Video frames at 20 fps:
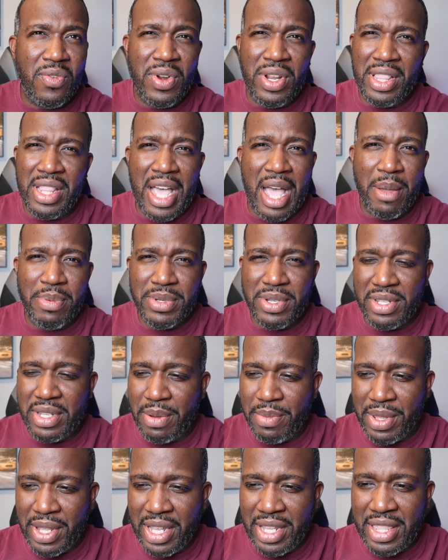relapse, or
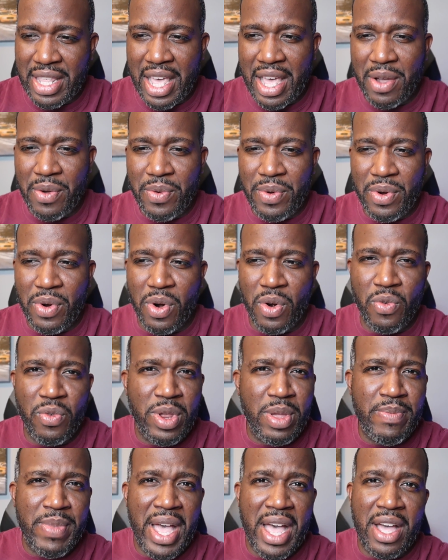something like that, or
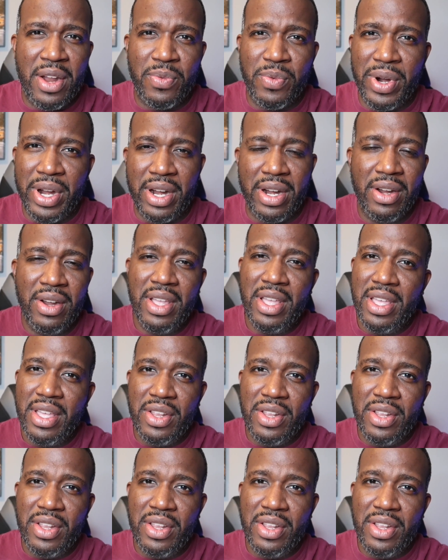rebound, where